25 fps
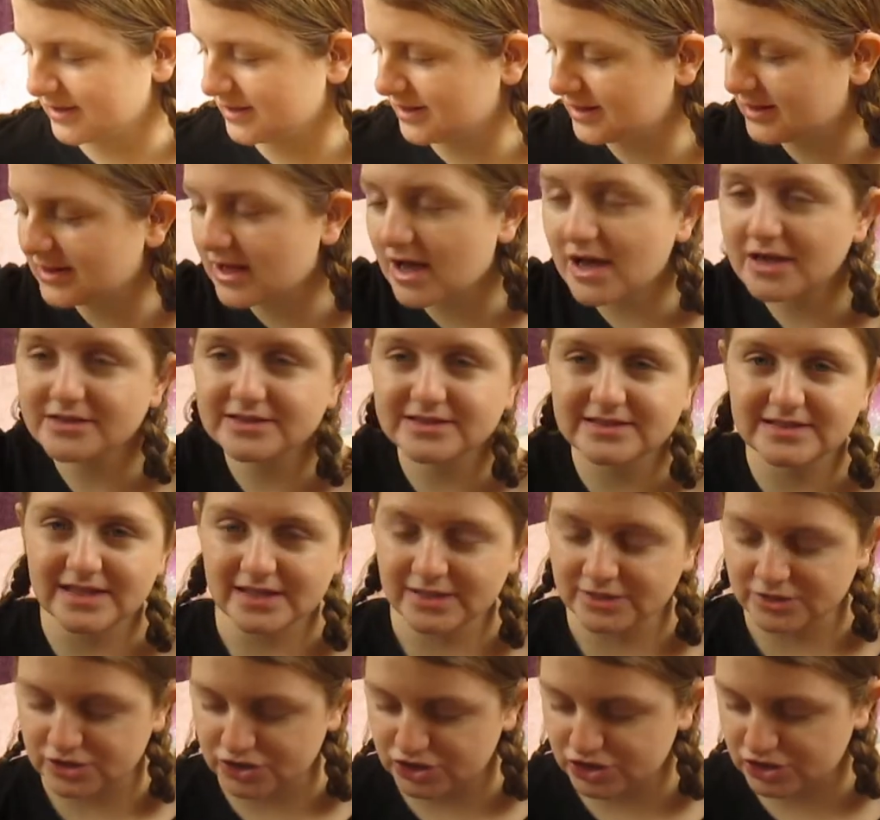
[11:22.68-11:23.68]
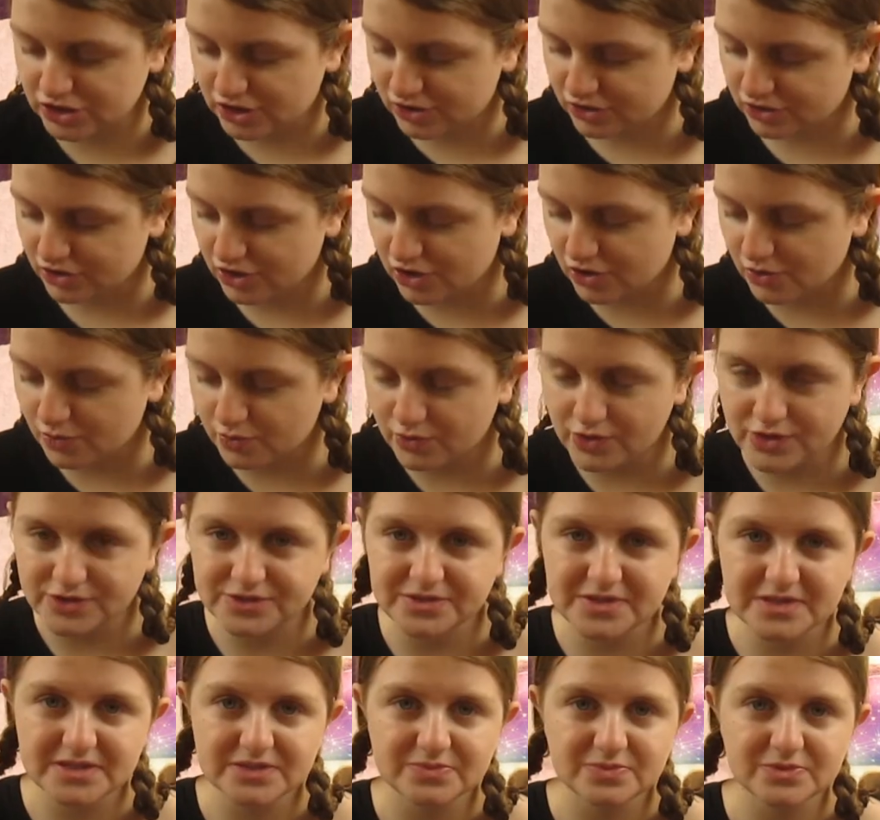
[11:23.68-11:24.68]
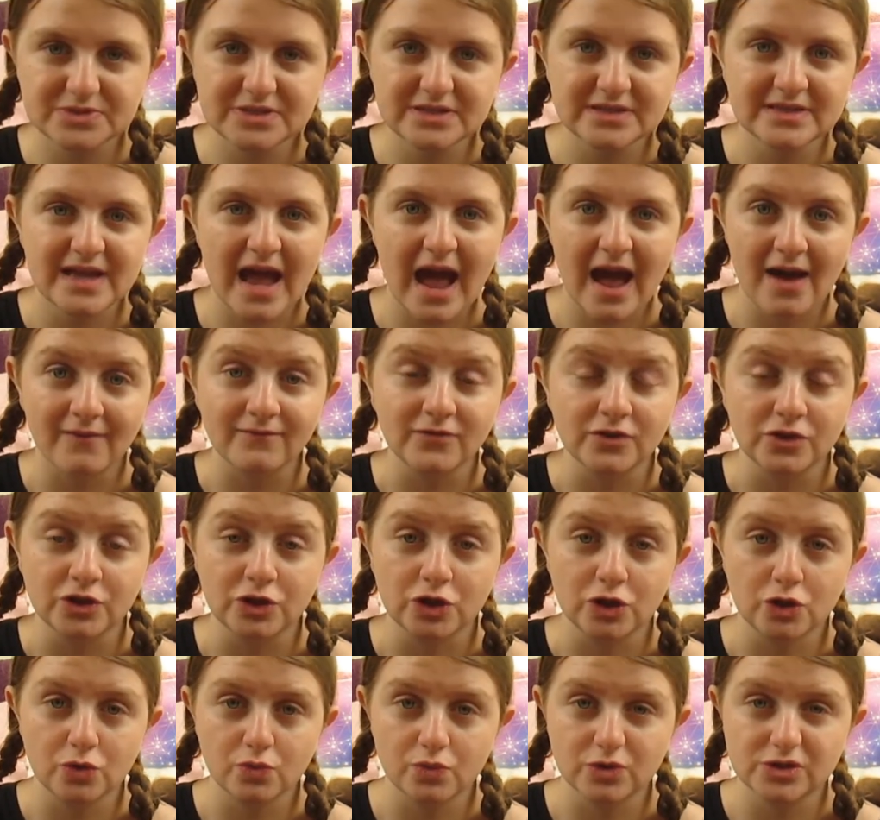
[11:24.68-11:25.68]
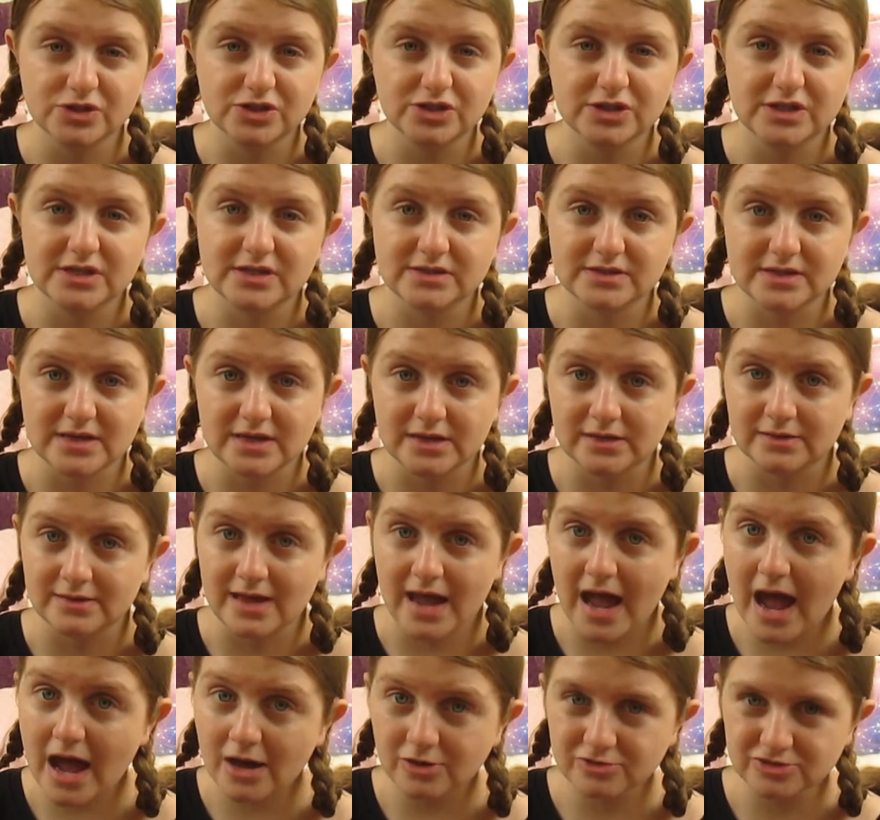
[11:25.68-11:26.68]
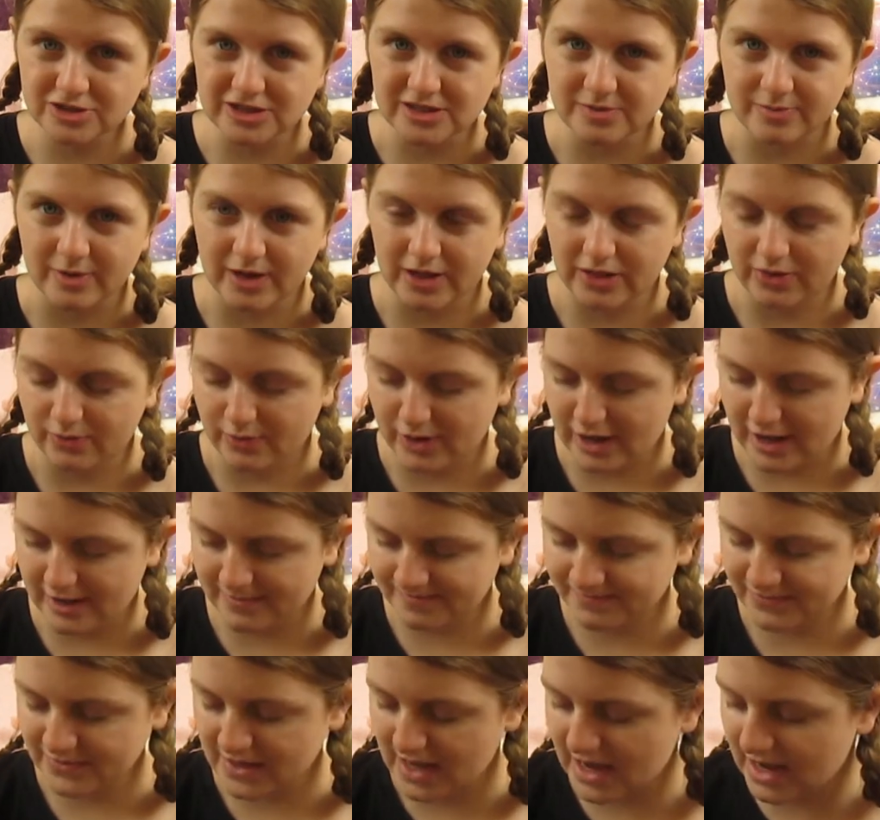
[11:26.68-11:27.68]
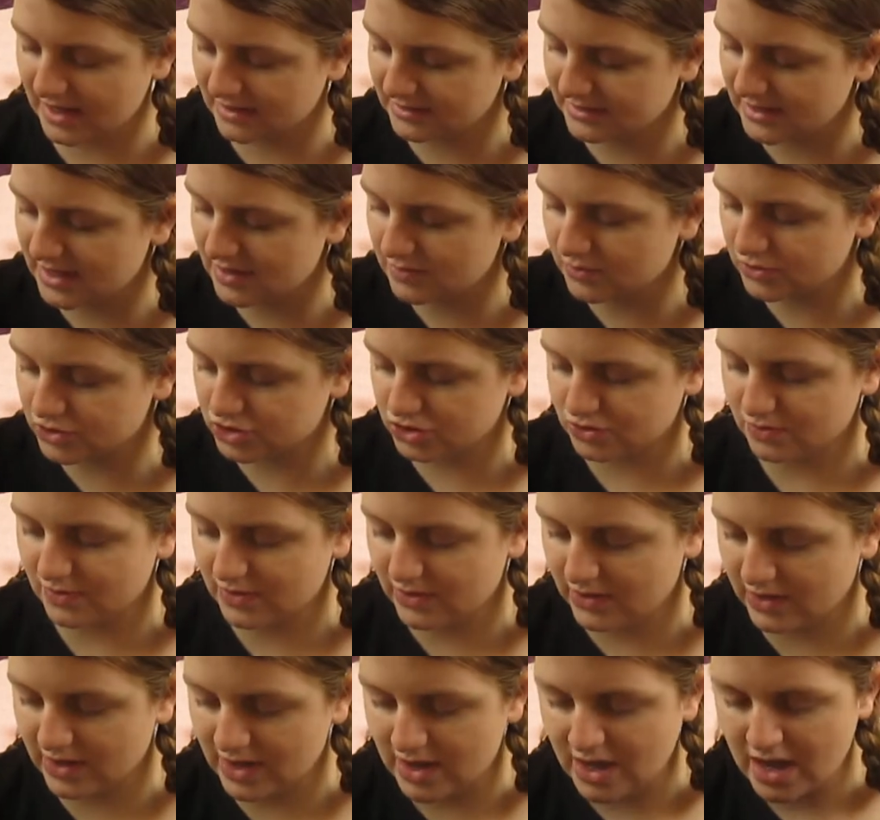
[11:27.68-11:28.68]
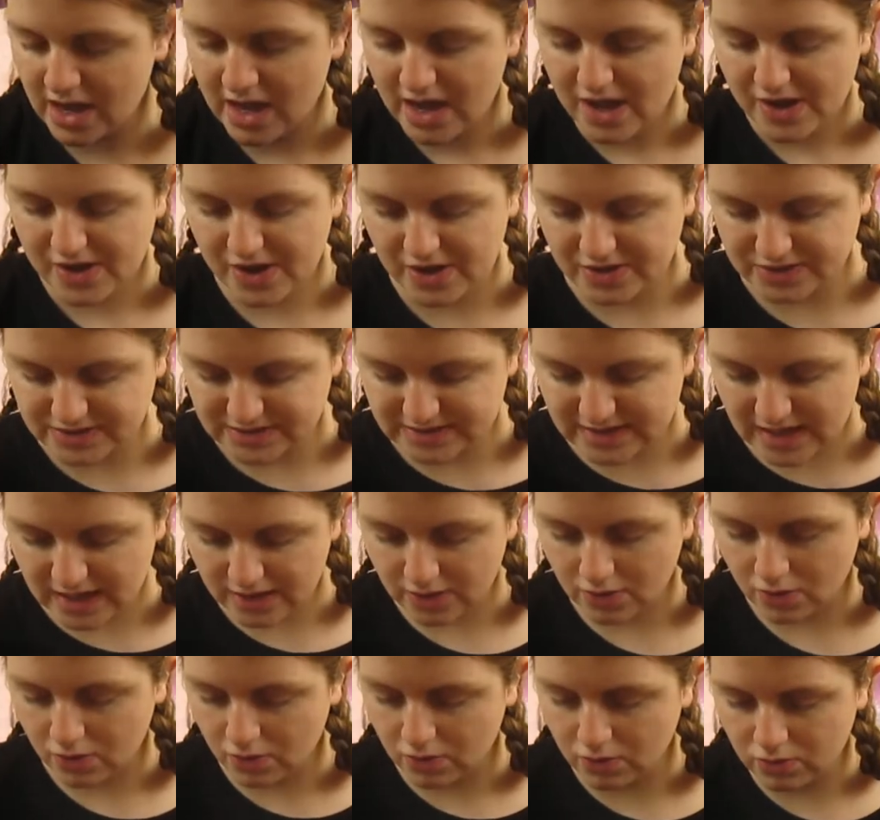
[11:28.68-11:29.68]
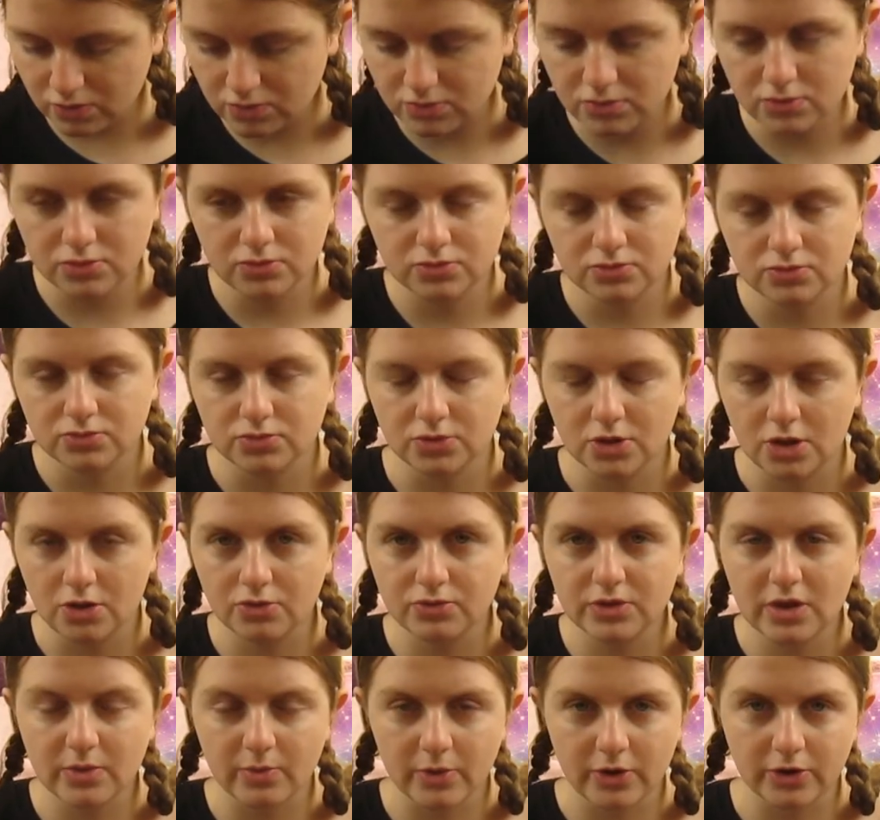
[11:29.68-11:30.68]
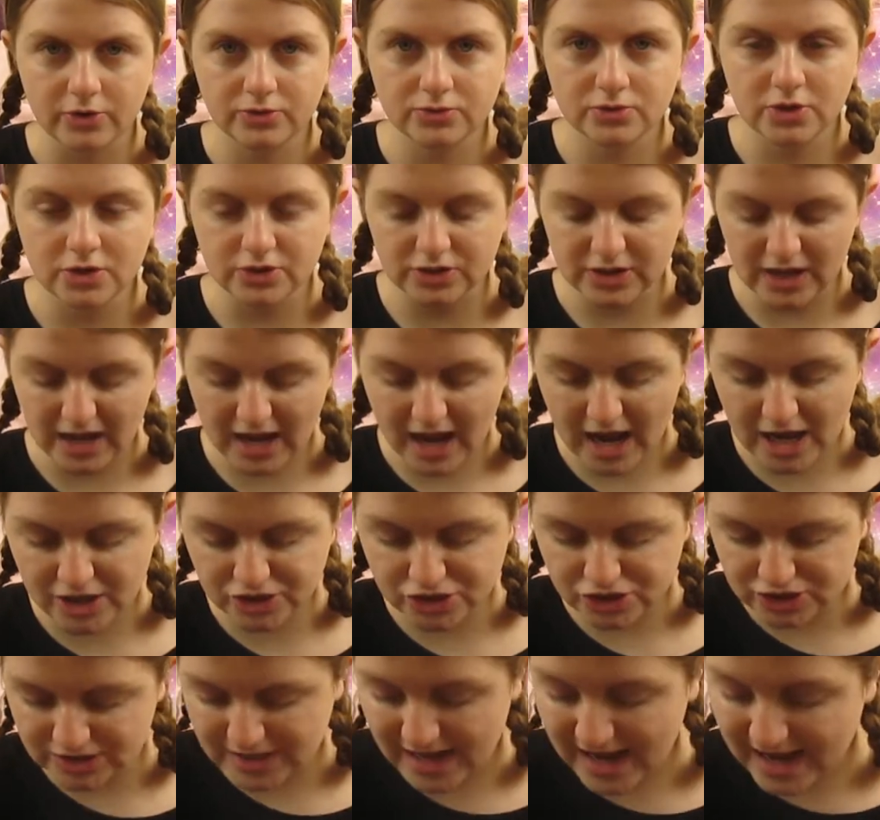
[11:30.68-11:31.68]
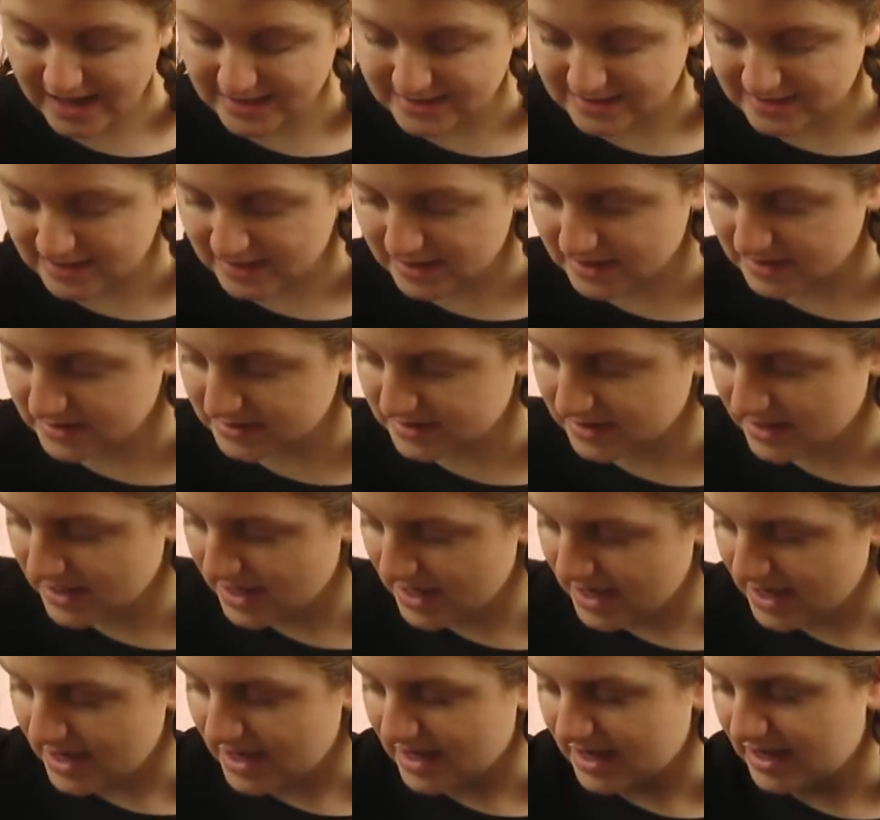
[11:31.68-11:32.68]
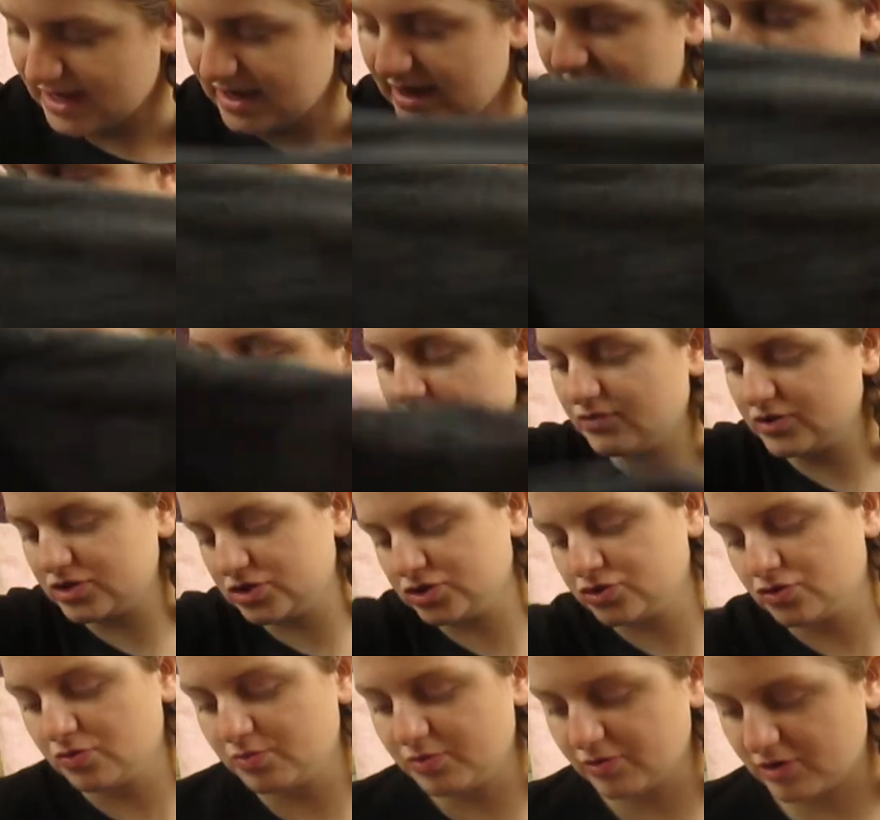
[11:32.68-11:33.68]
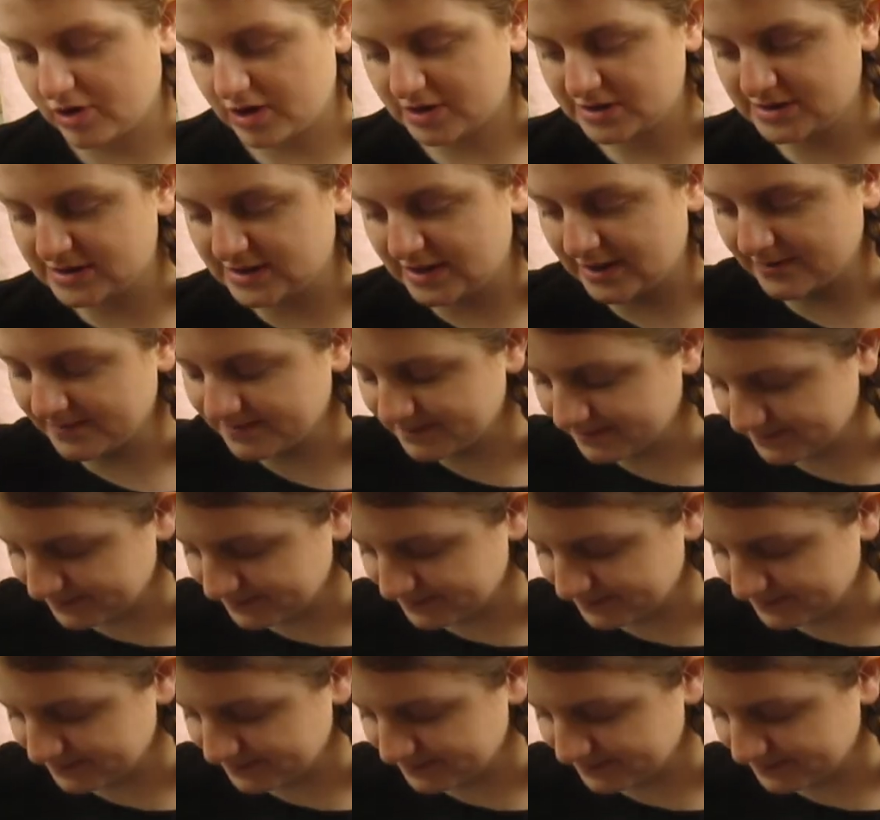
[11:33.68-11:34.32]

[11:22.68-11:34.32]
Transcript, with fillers: last thing to show you was this was in Avenue, which is in Aldi by the way, and they were doing a sale. No they weren't, they actually had these in original pricing.